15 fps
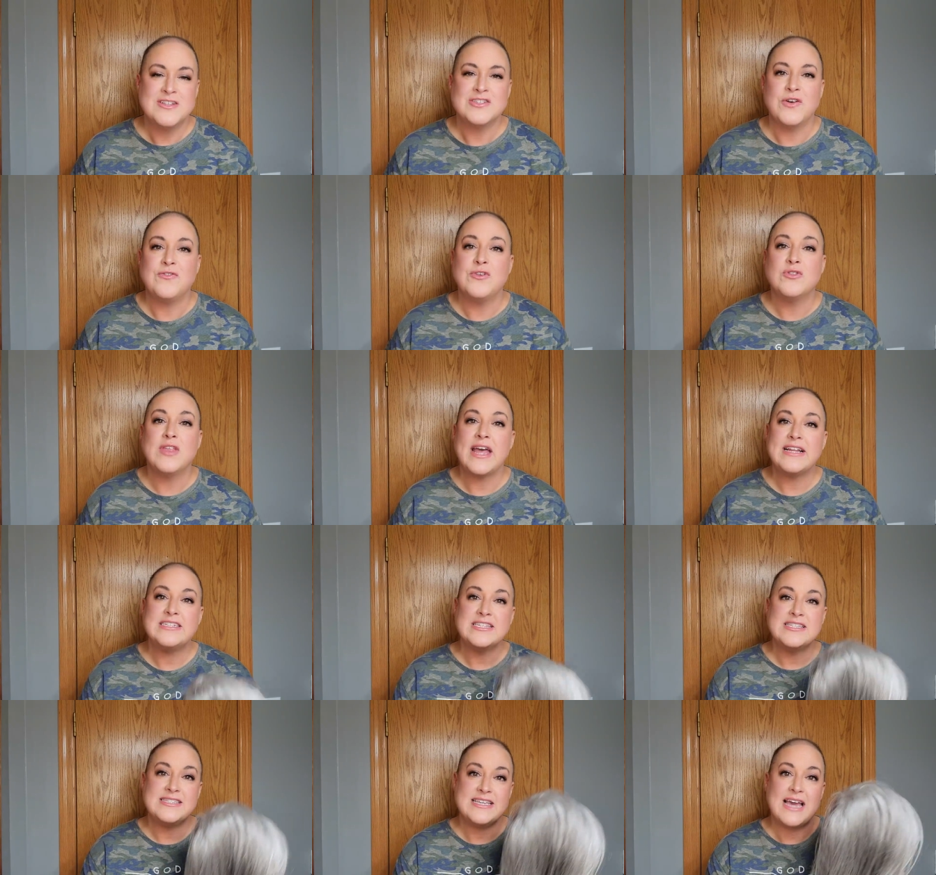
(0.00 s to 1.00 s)
So if you'd
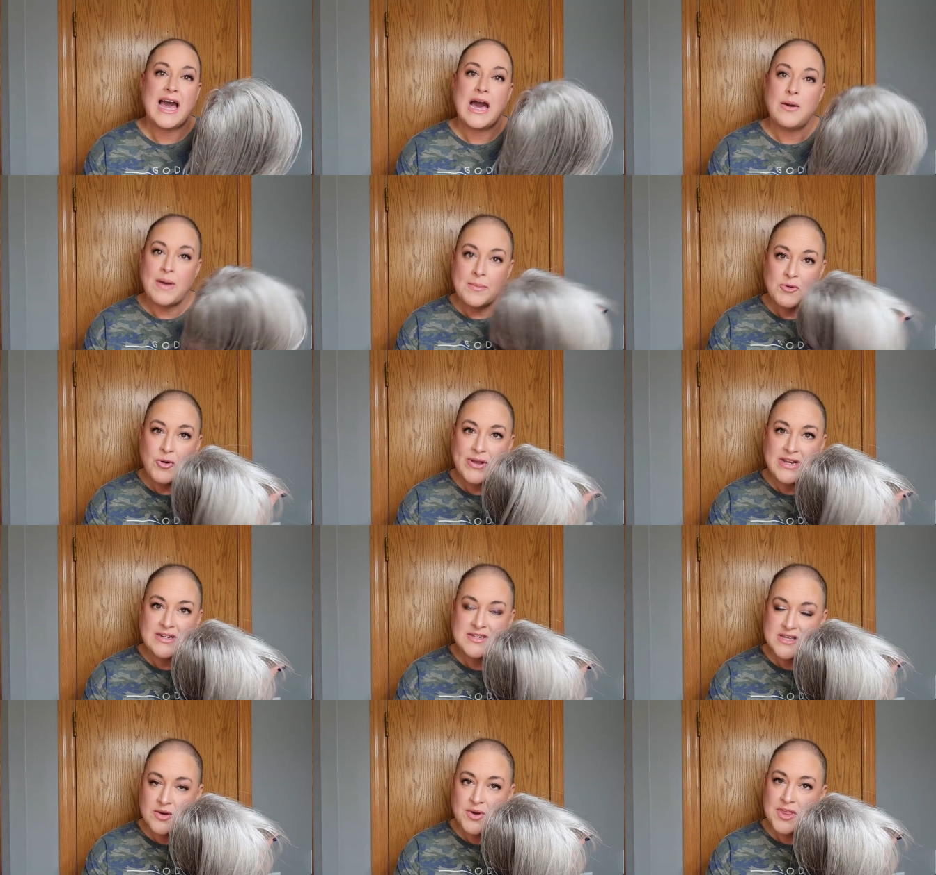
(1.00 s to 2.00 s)
like to see how I'm going
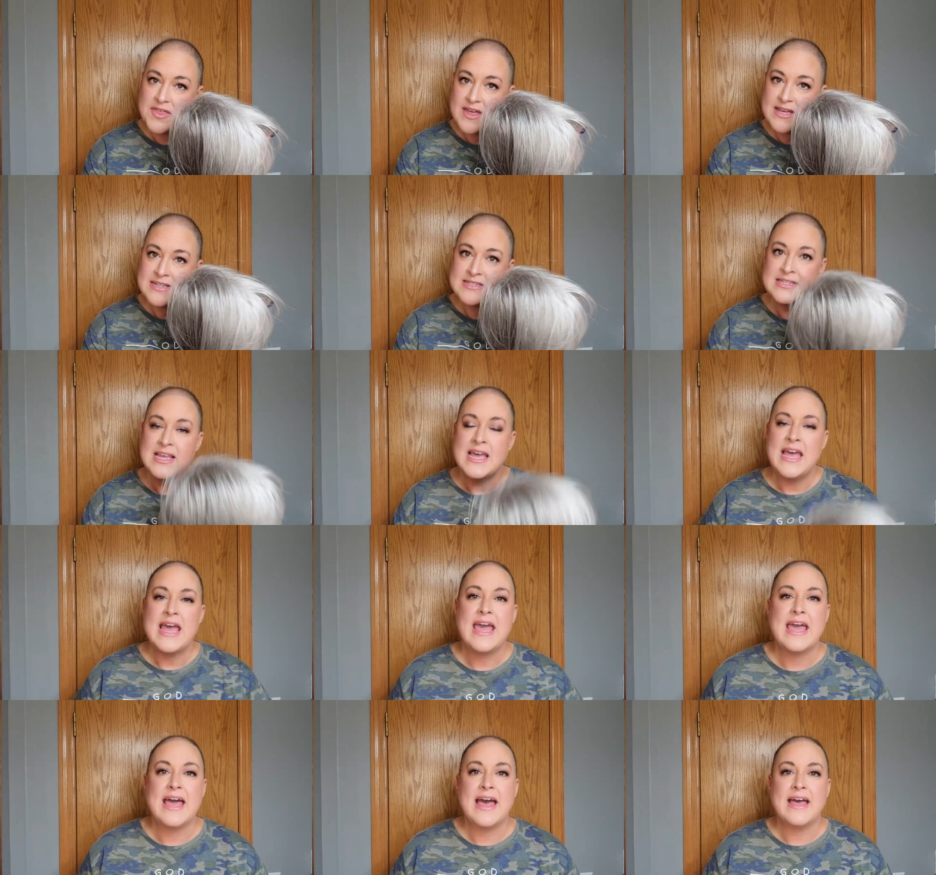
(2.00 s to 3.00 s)
to deal with this
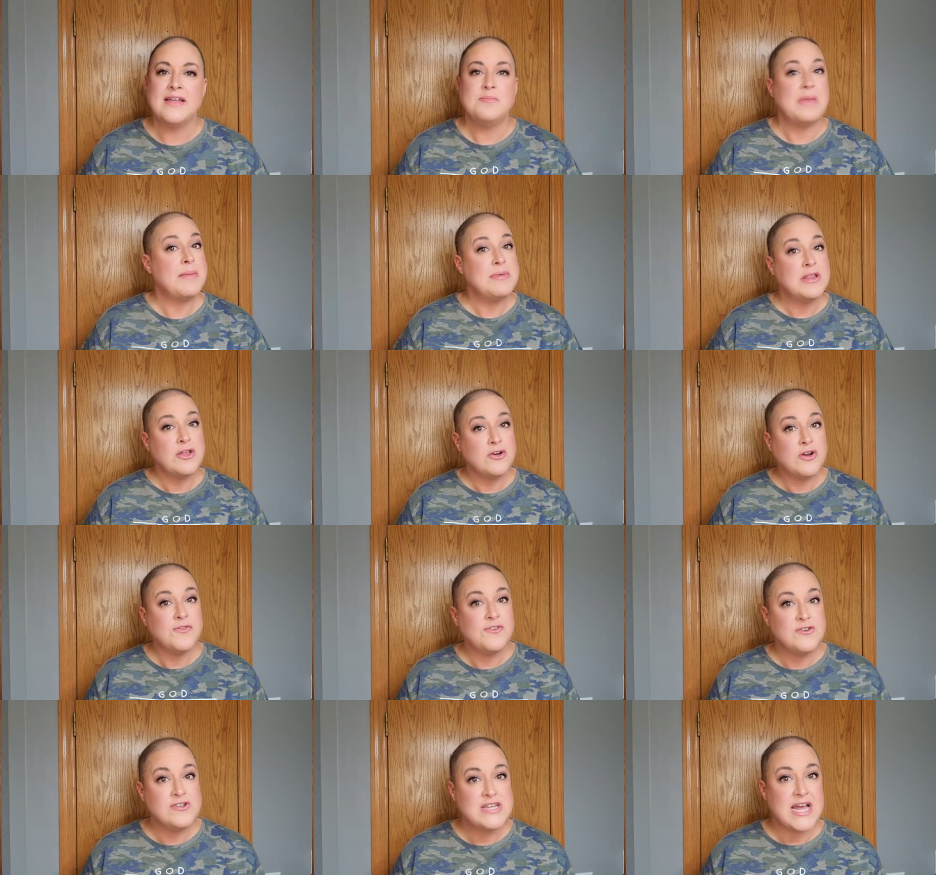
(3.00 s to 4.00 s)
and maybe
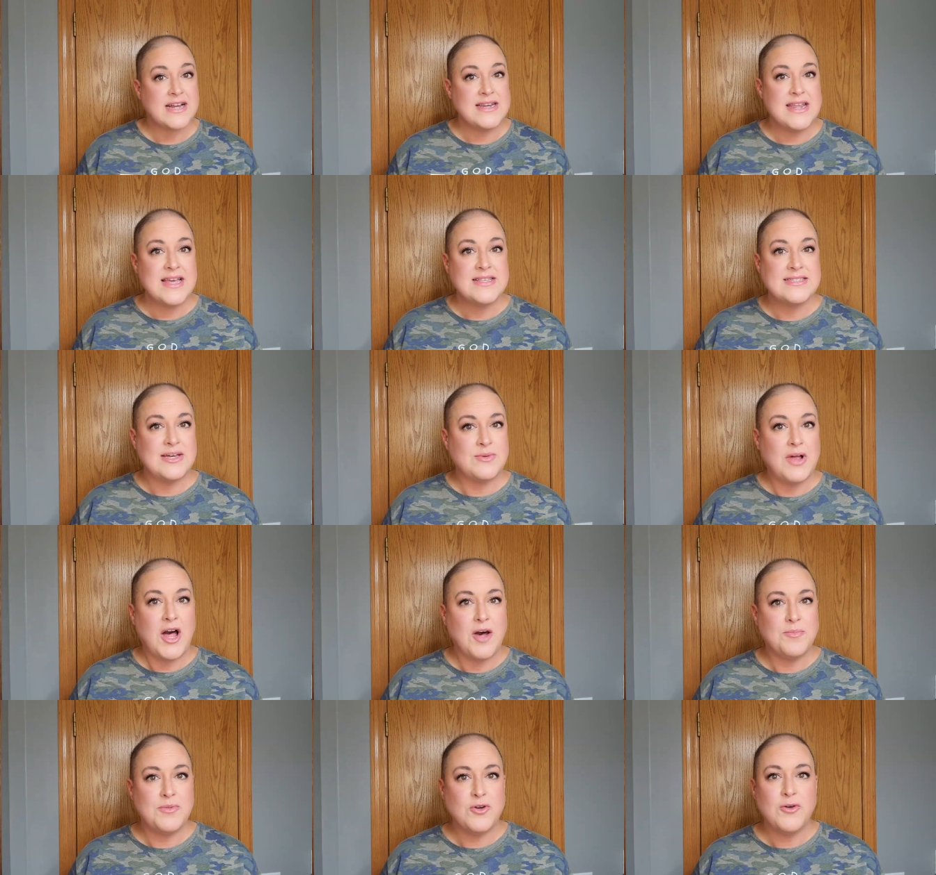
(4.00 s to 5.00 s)
learn a few techniques that
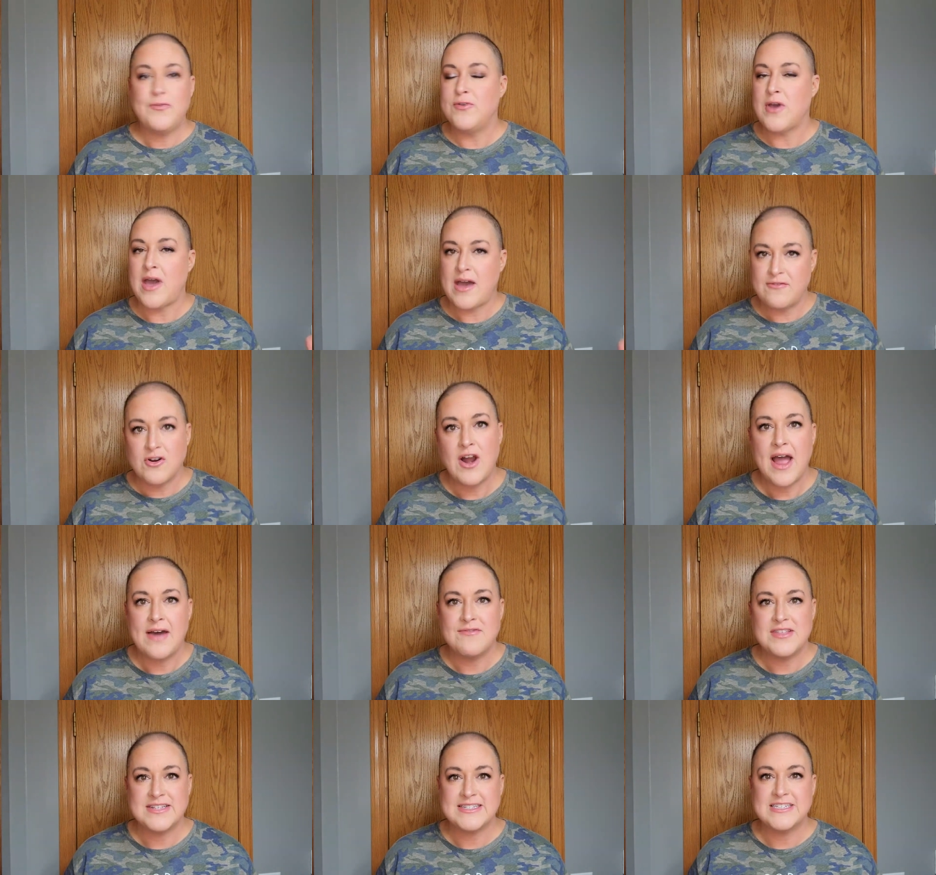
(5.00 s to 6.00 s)
will help you if you ever
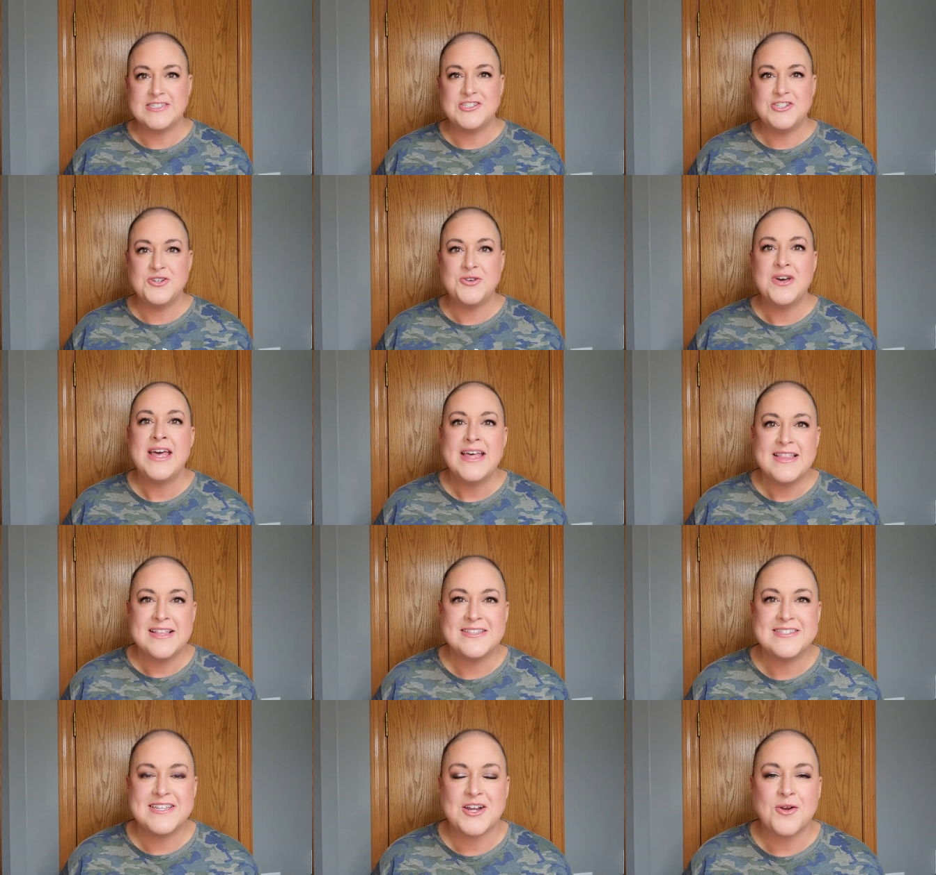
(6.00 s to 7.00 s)
have this issue,
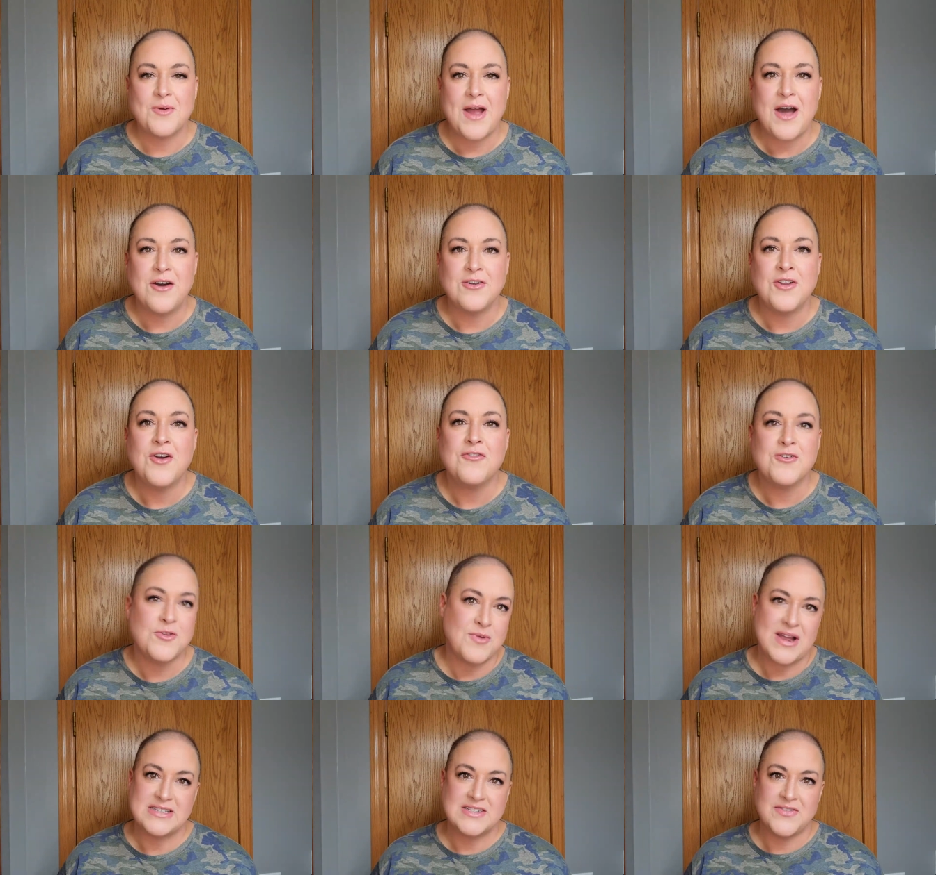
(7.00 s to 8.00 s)
then stick around
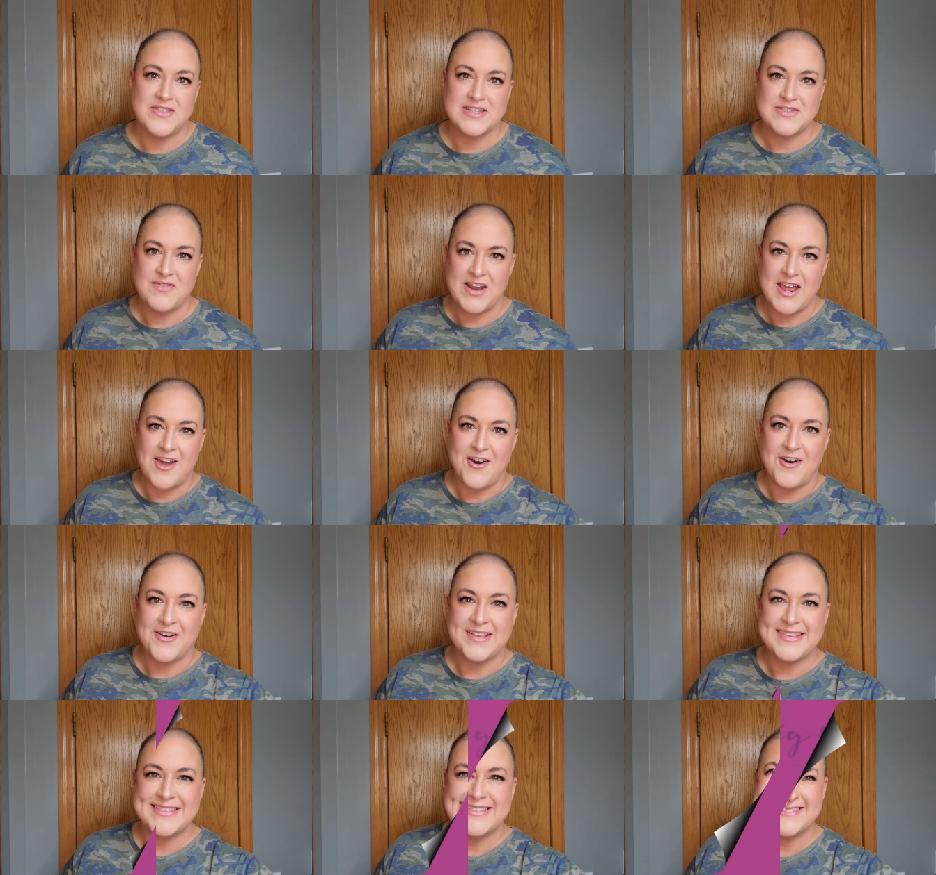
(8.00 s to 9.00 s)
for the rest of this video.